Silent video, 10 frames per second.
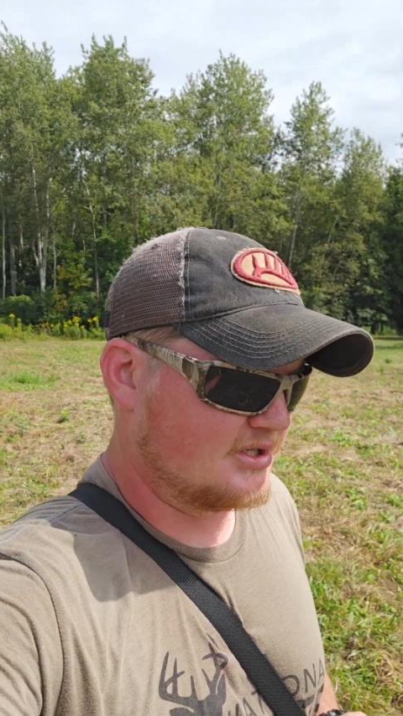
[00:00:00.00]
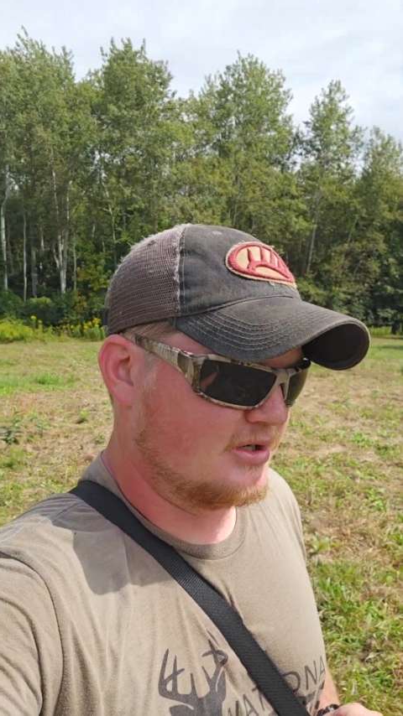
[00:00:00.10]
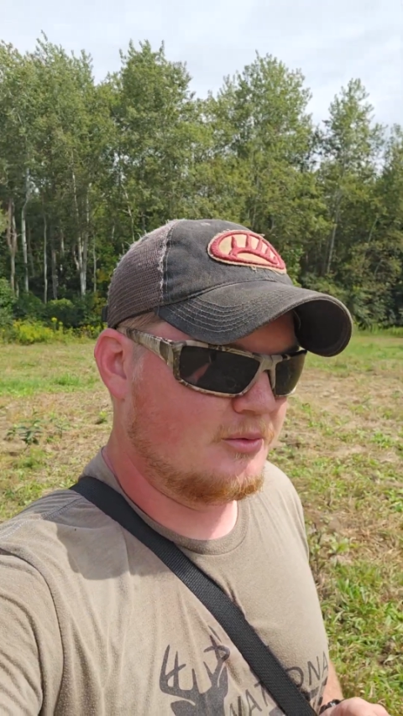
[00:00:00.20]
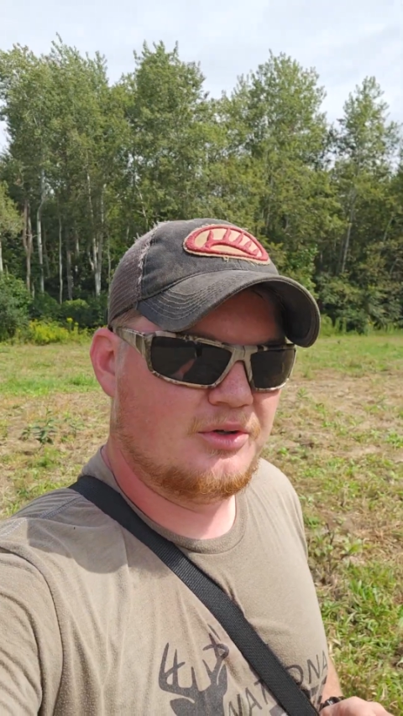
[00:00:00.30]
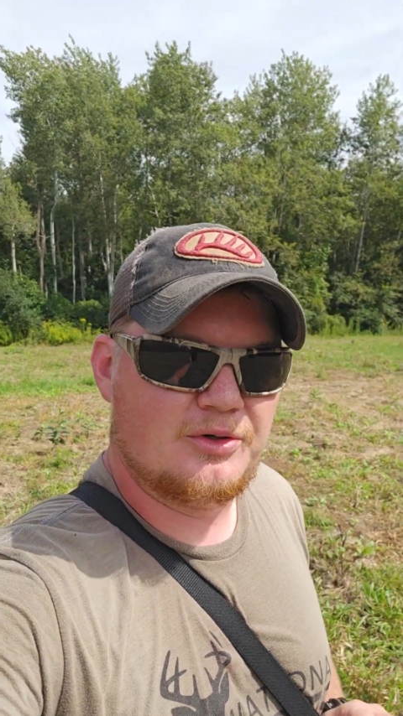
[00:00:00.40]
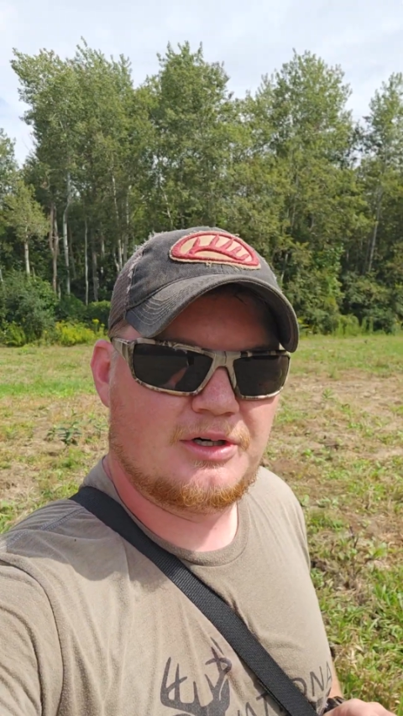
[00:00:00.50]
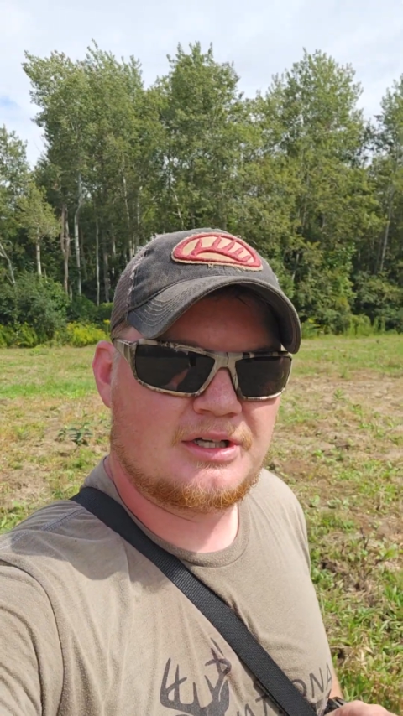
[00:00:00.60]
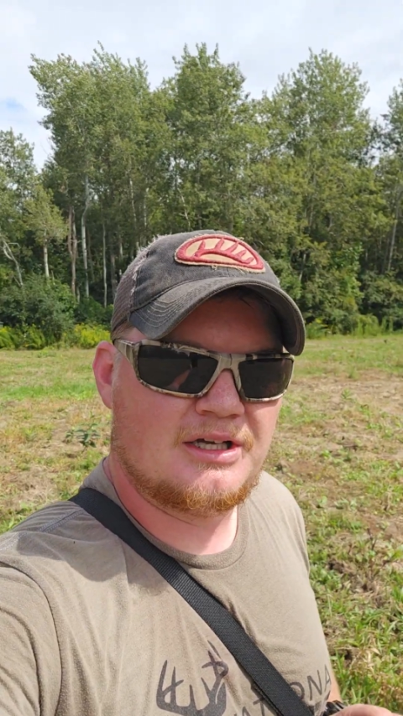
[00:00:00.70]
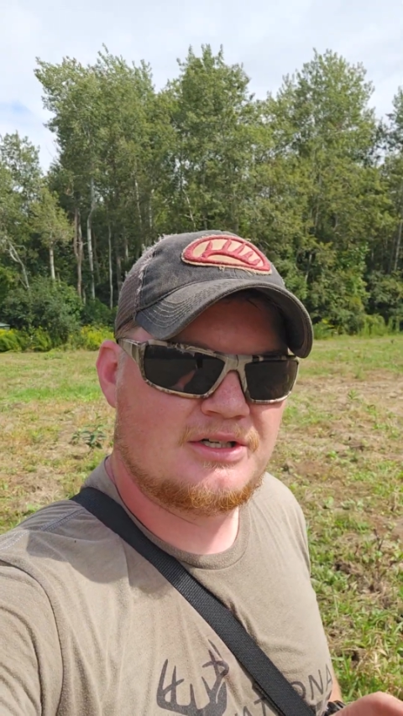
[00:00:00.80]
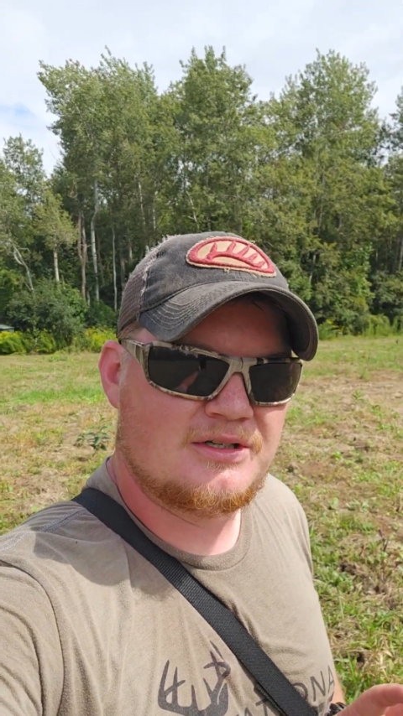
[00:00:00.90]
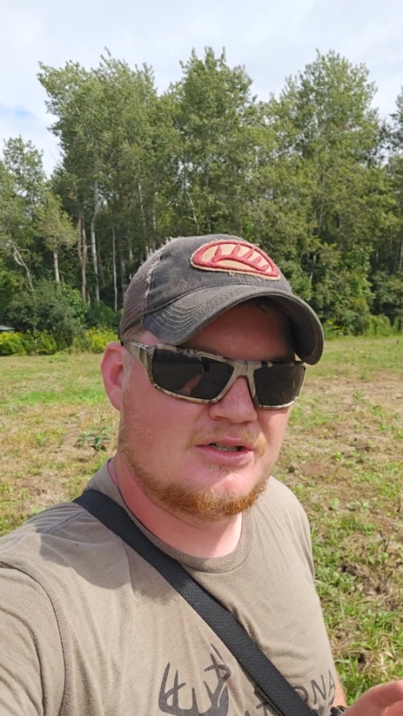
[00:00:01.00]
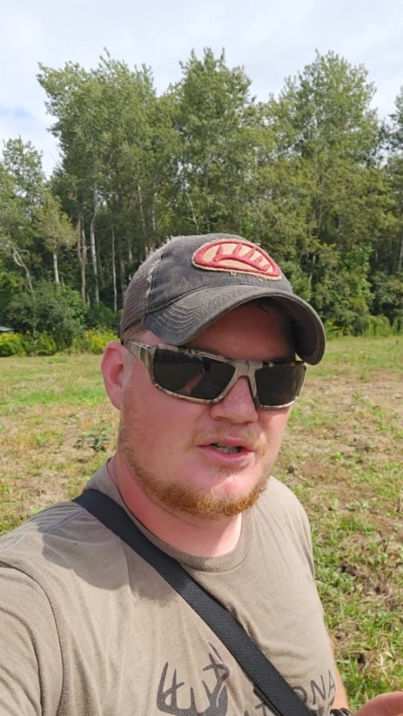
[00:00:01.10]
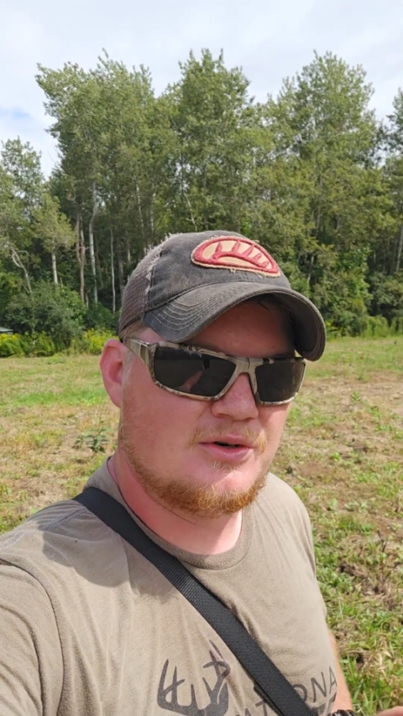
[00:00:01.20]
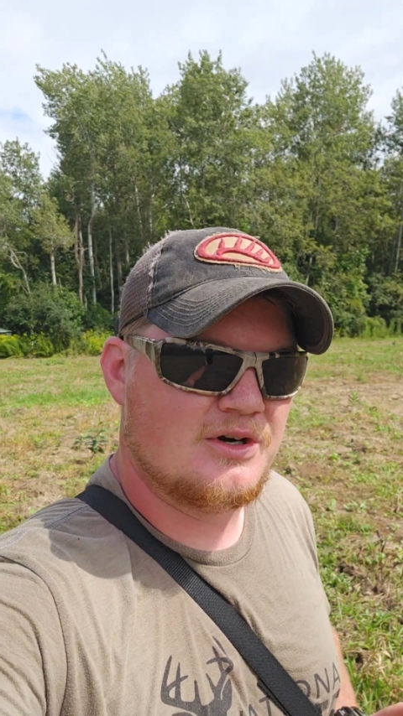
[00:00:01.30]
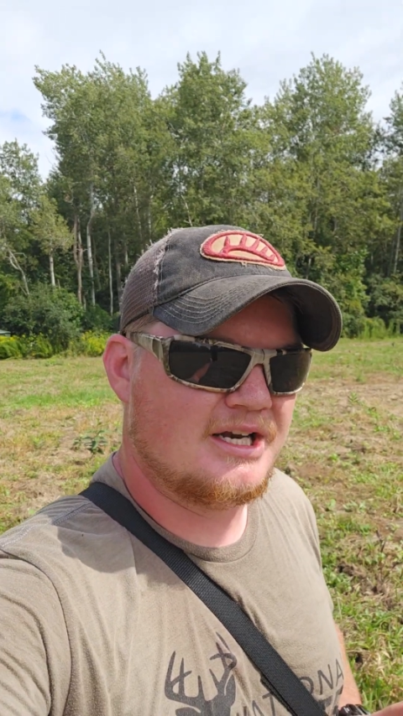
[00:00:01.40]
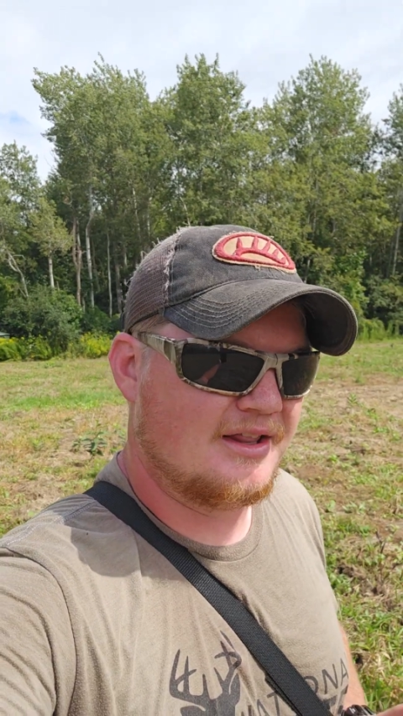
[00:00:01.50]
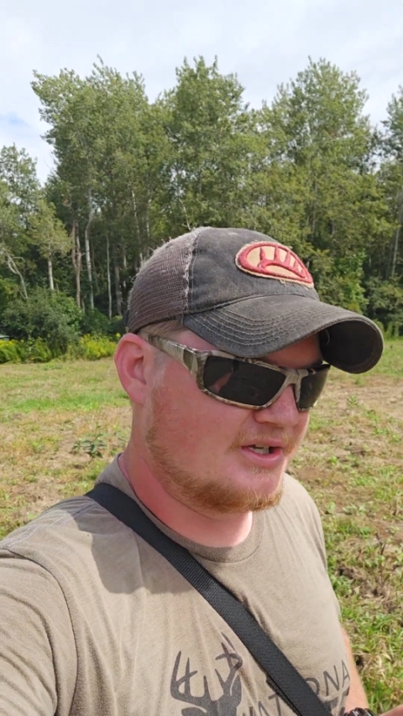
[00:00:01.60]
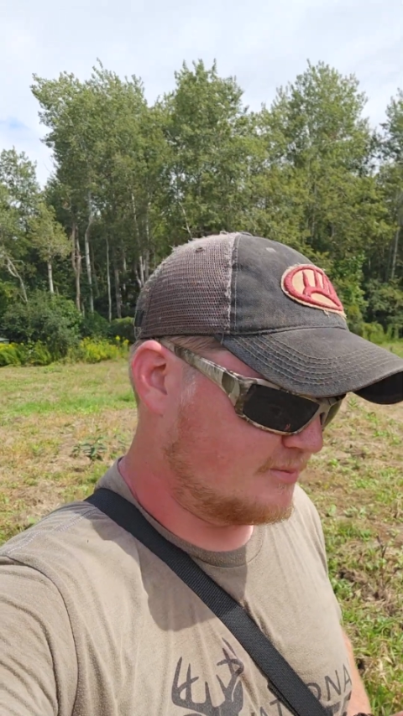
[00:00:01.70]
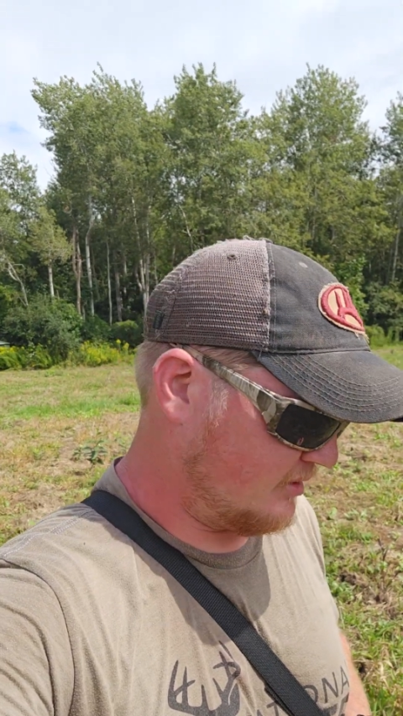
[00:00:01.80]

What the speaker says: So we'll do a tune in on this